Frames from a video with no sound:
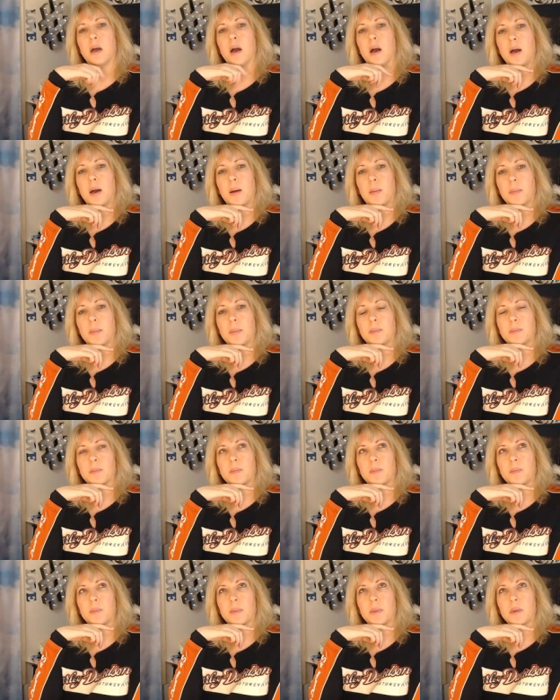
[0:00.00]
um,
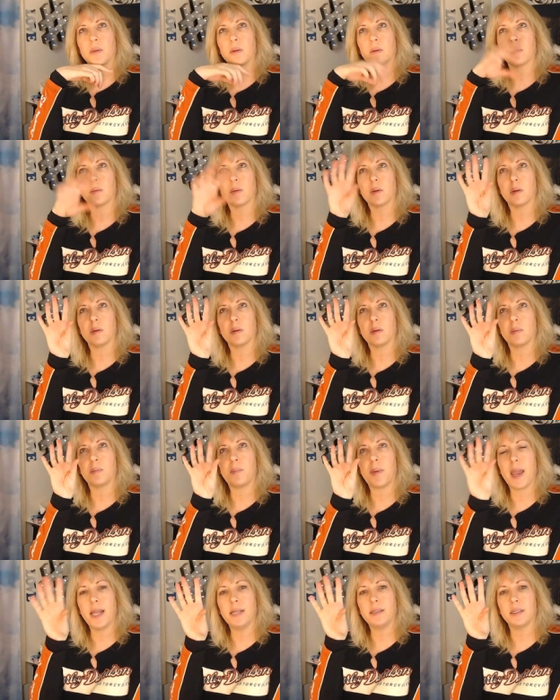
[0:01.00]

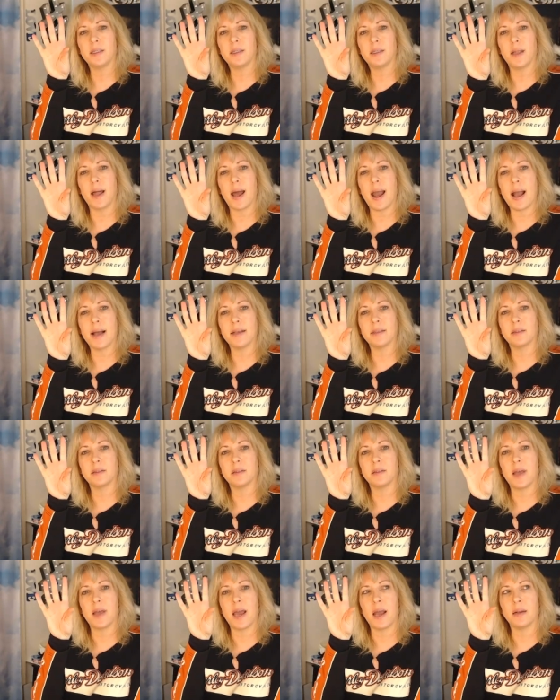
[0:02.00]
painted
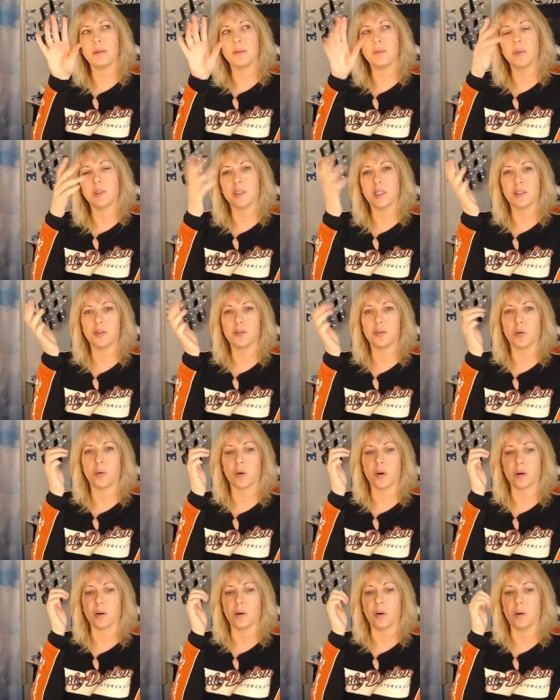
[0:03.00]
glass that was
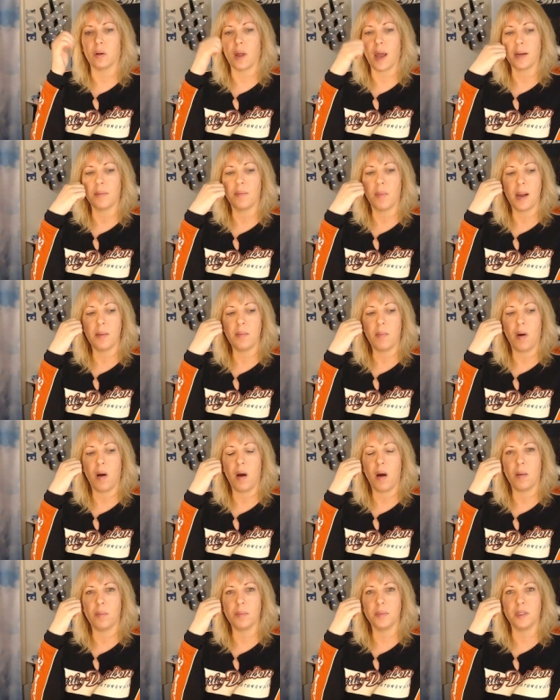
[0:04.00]
historical. Like my
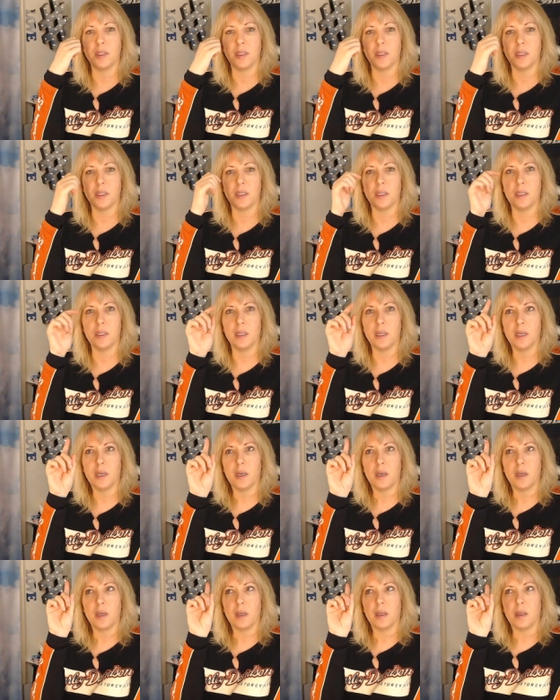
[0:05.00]
mom did
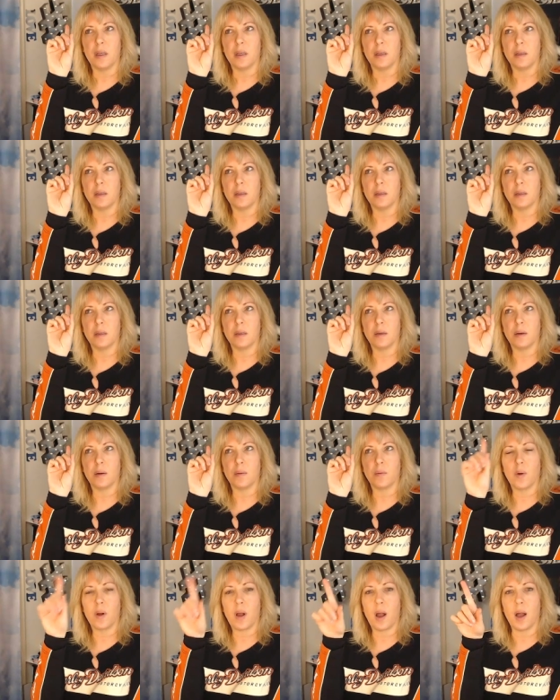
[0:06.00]

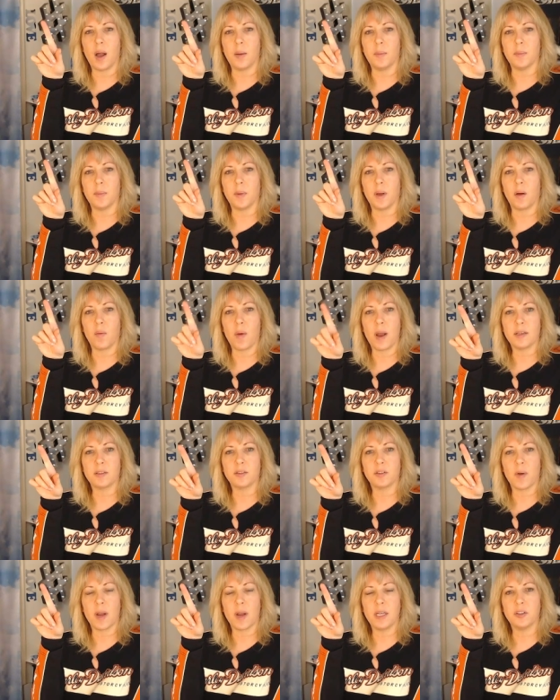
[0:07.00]
um, a
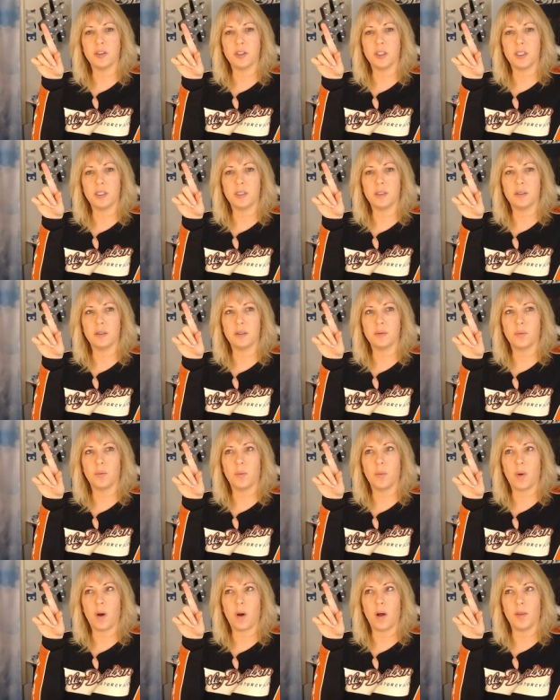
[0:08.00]
restoration
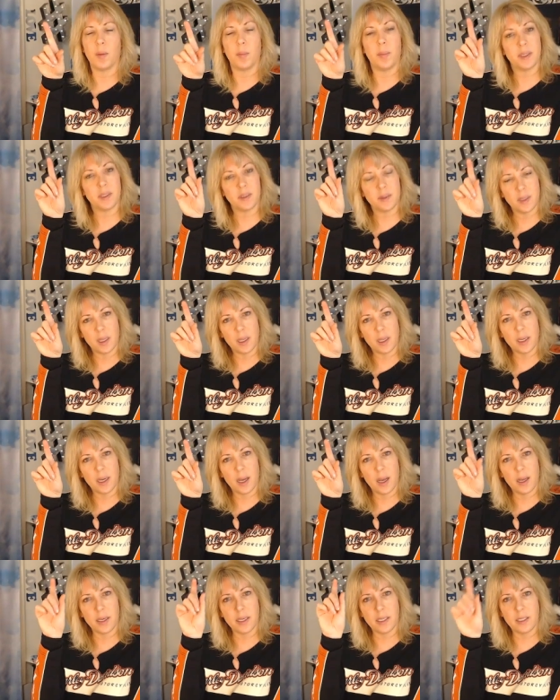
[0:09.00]
on the
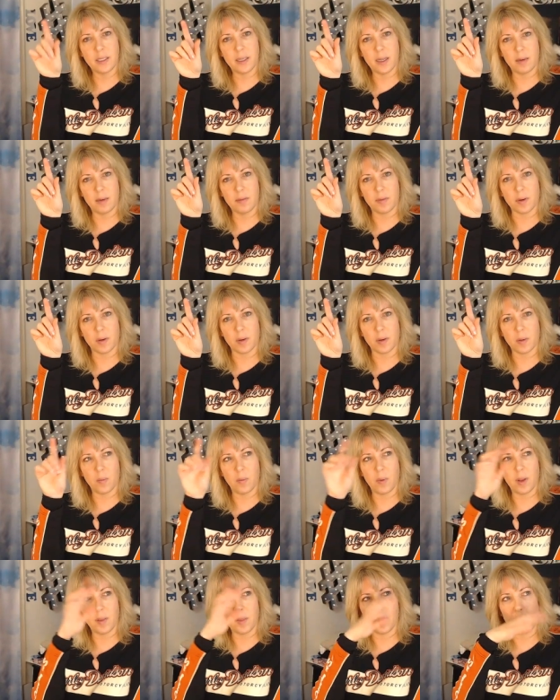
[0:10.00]
Basilica in Denver
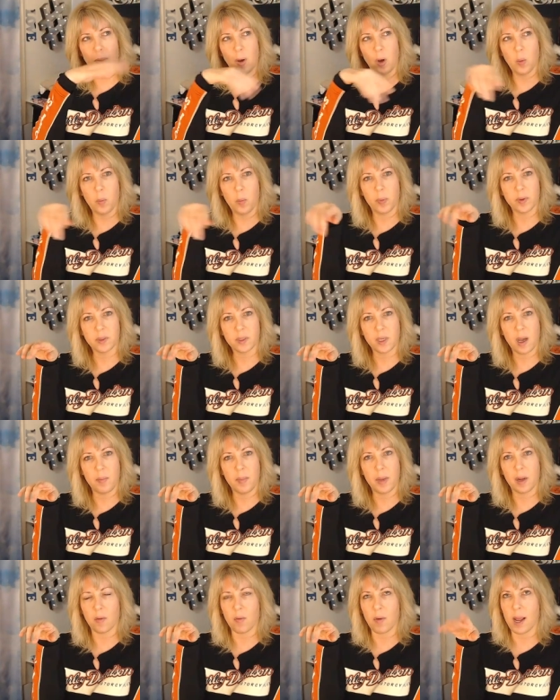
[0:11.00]
when the Pope was
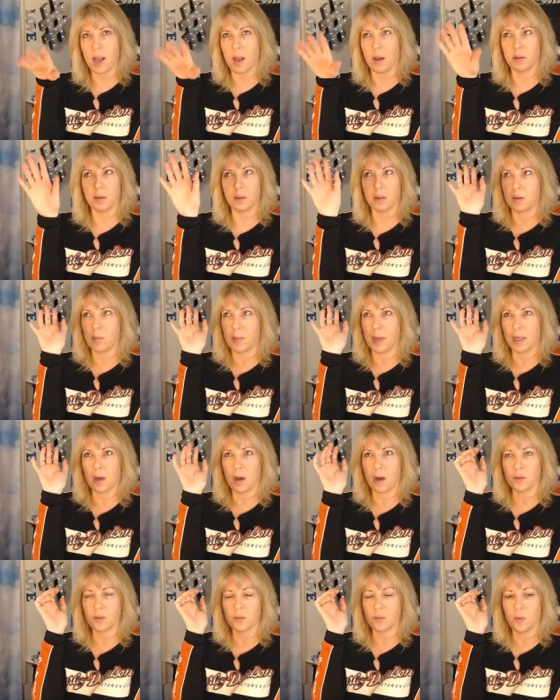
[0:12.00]
coming around. Oh my
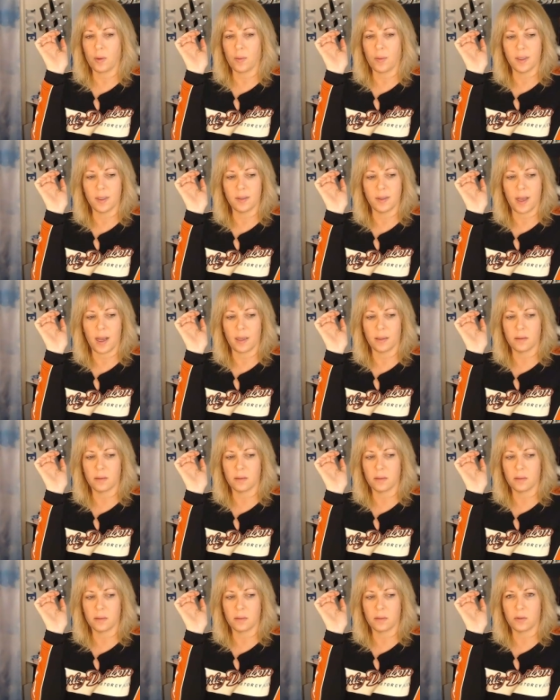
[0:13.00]
gosh, what was that?
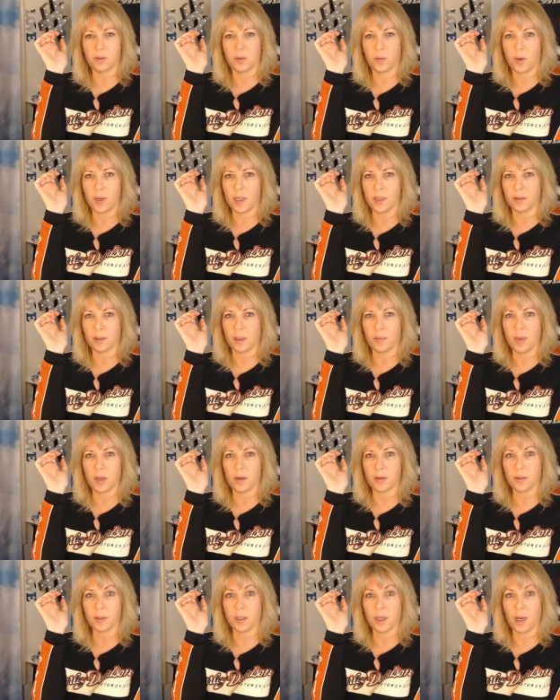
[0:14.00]
20 some
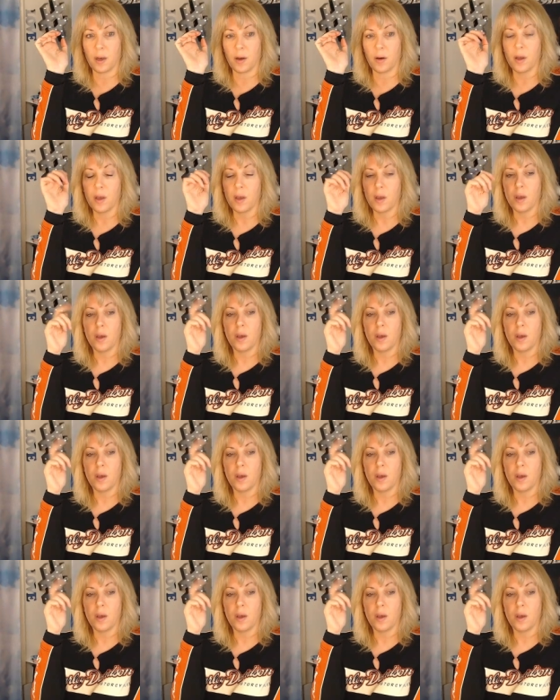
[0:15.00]
years ago?